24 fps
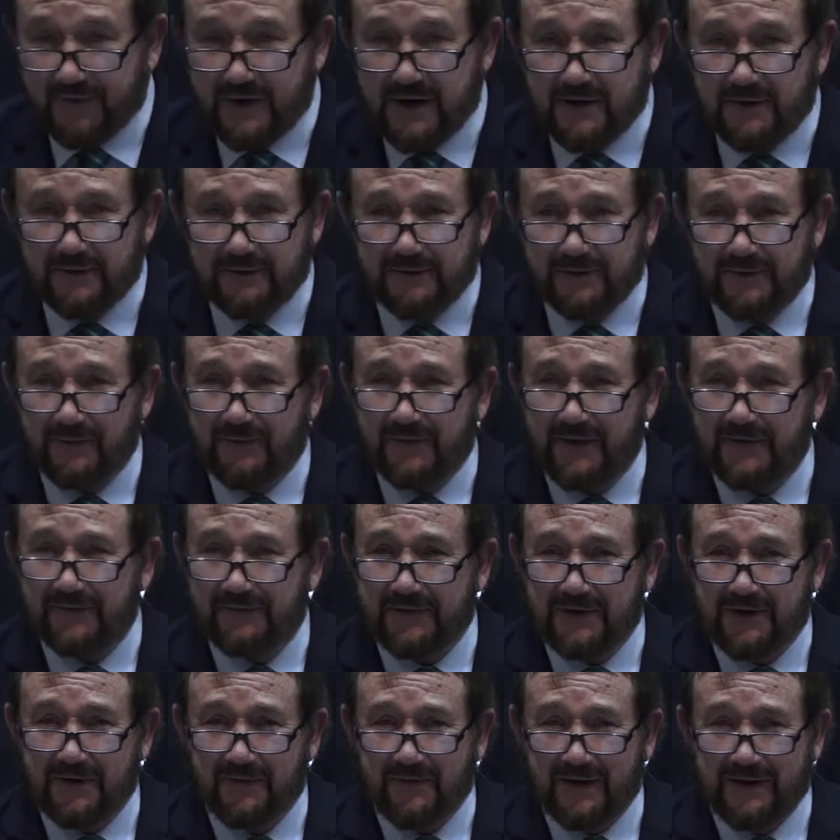
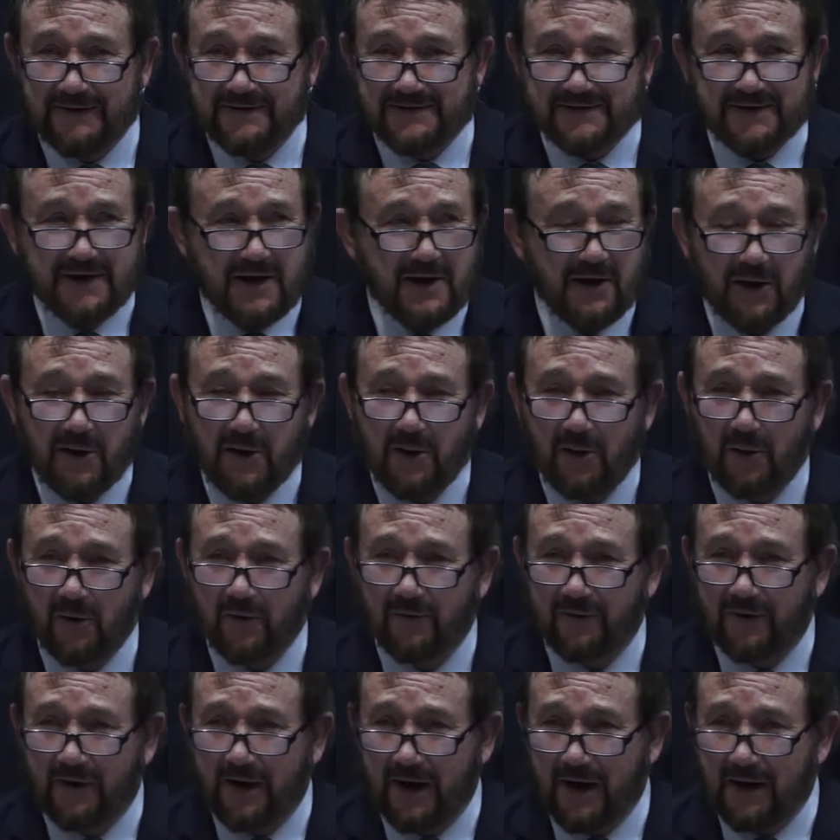350 events
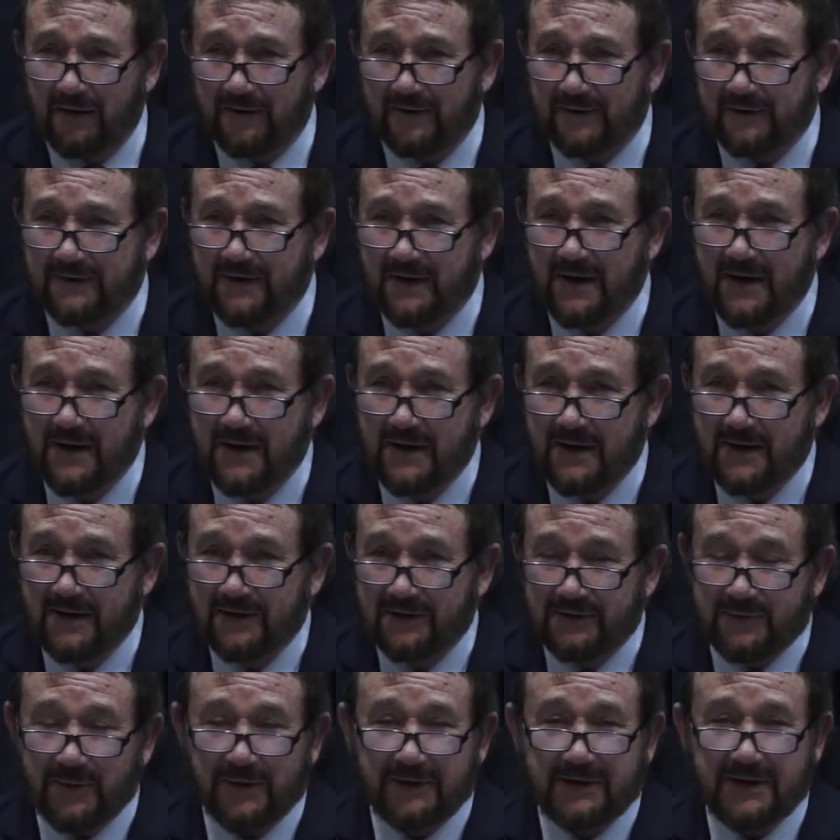all over Ireland.
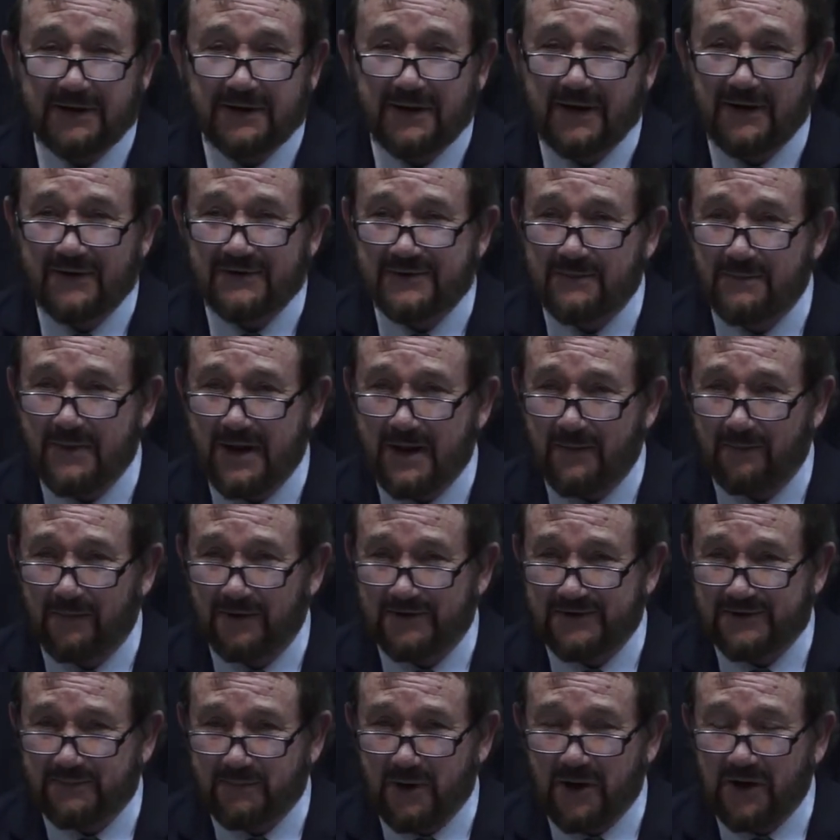20,000
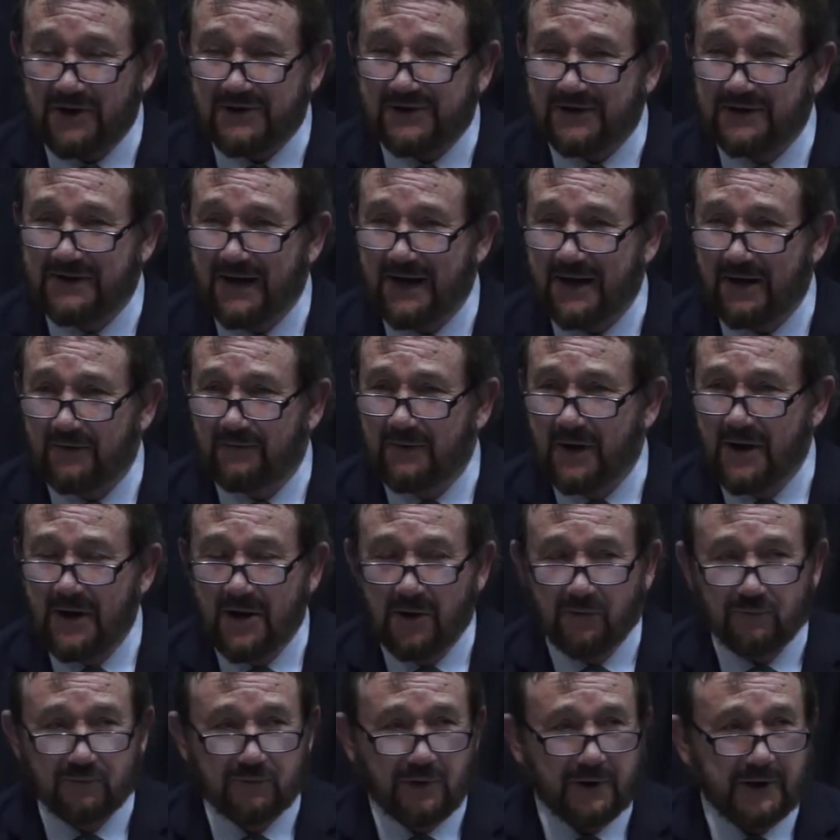members,
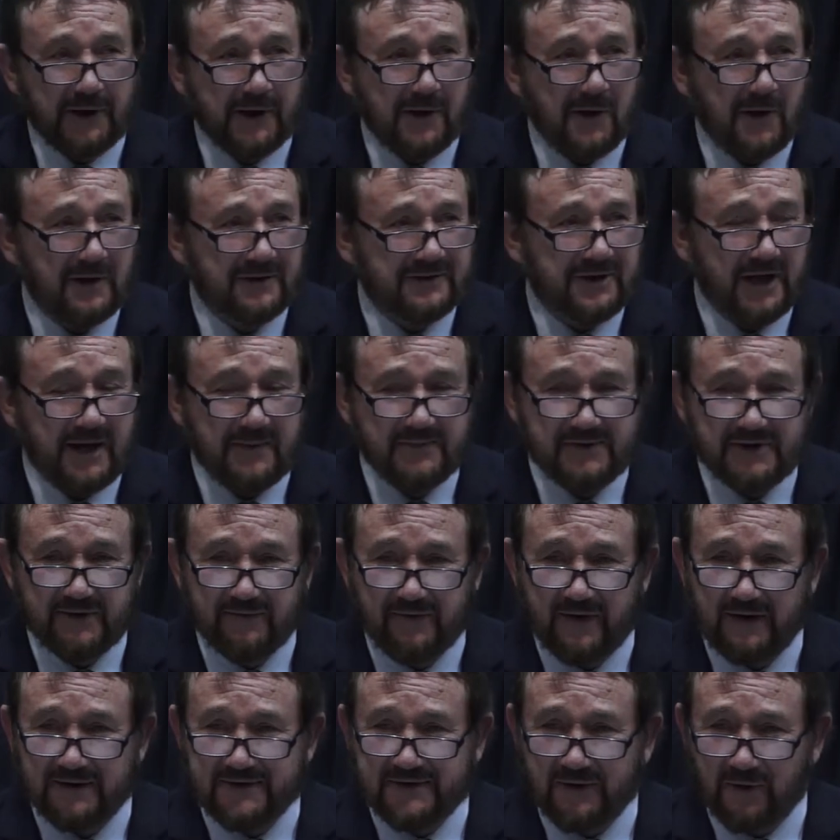personnel running all types of
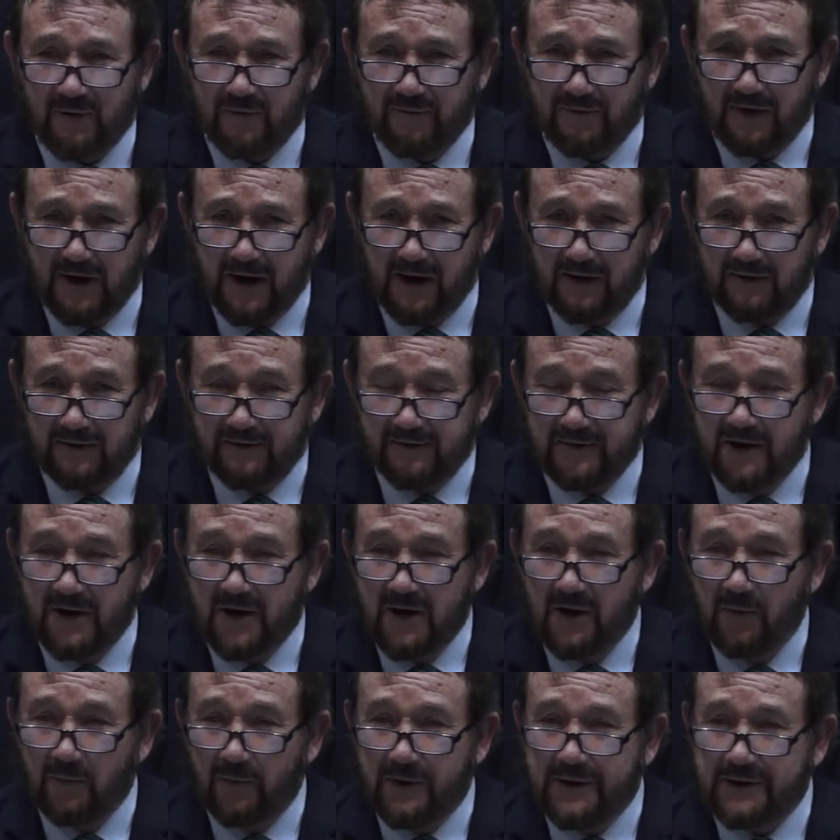events over
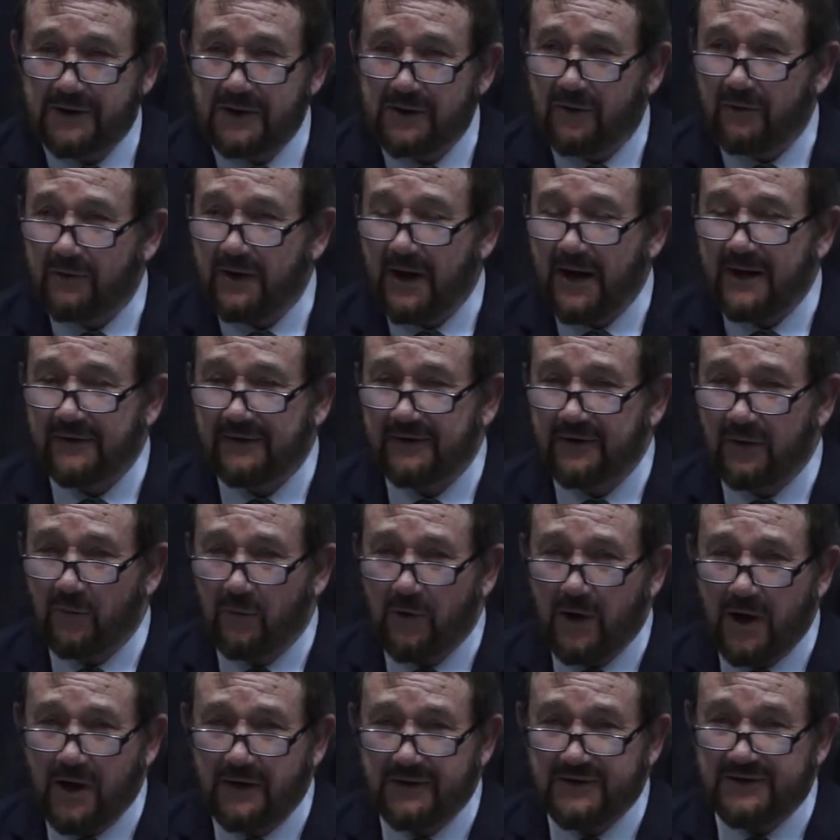Ireland. We can create an
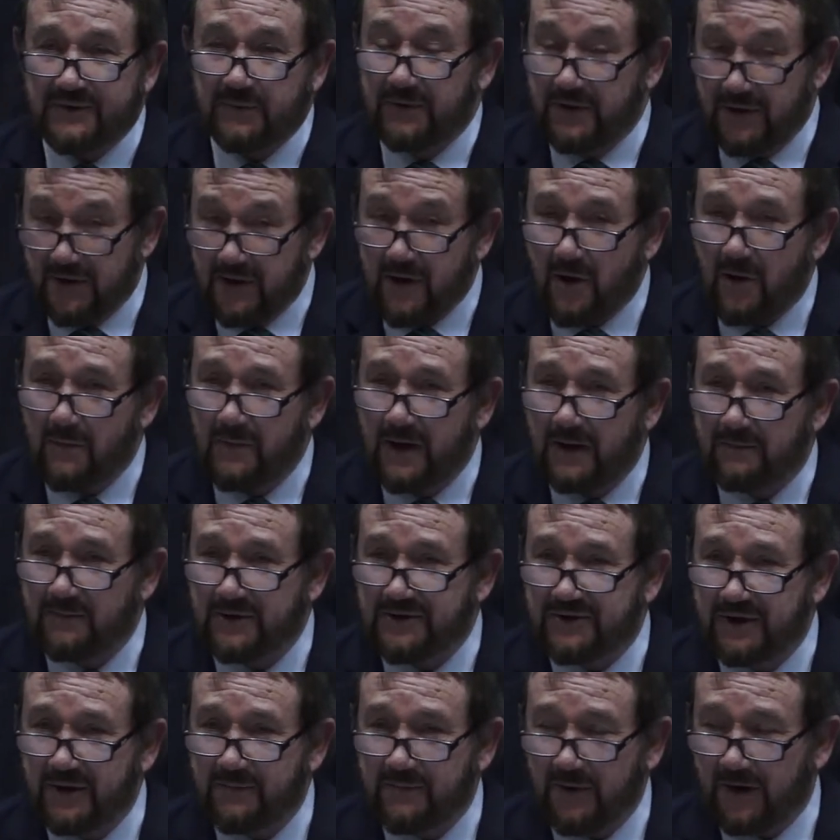awareness within our
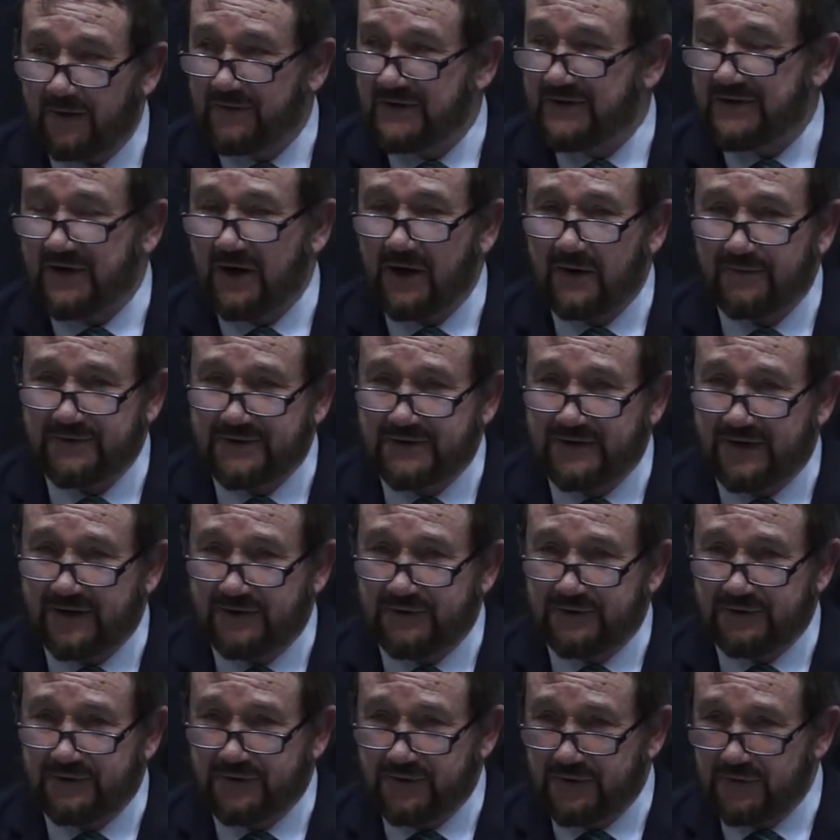membership of the services
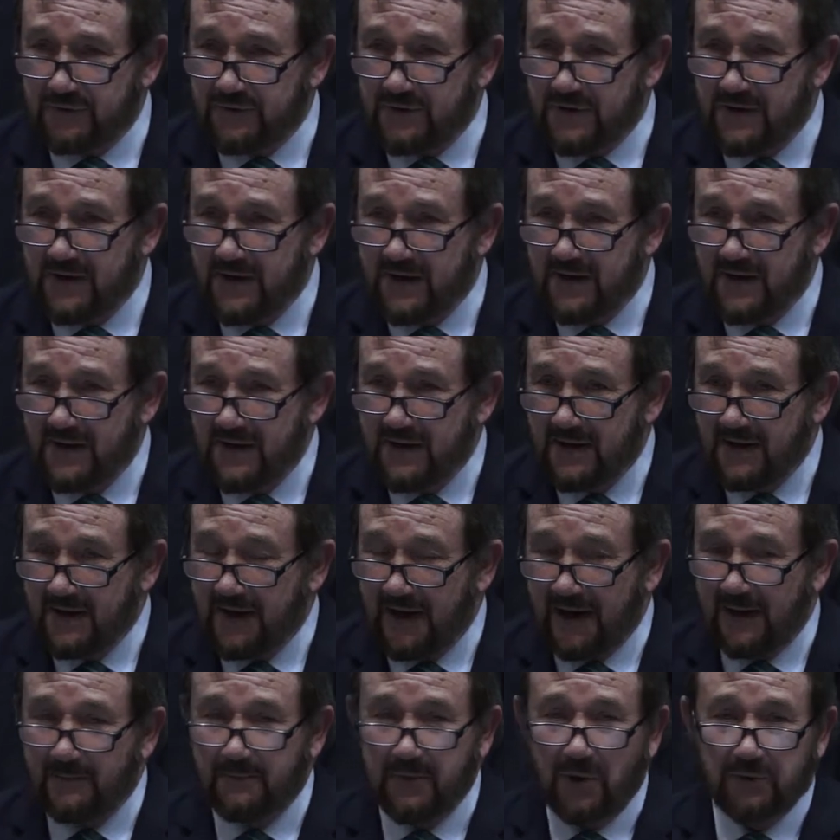that you do,
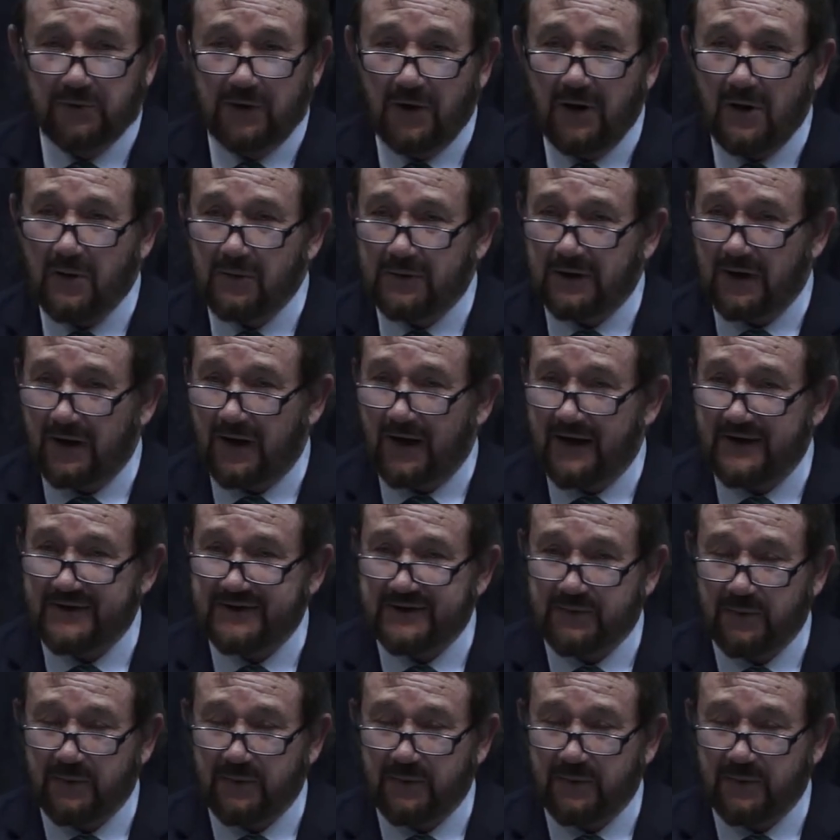and both localise,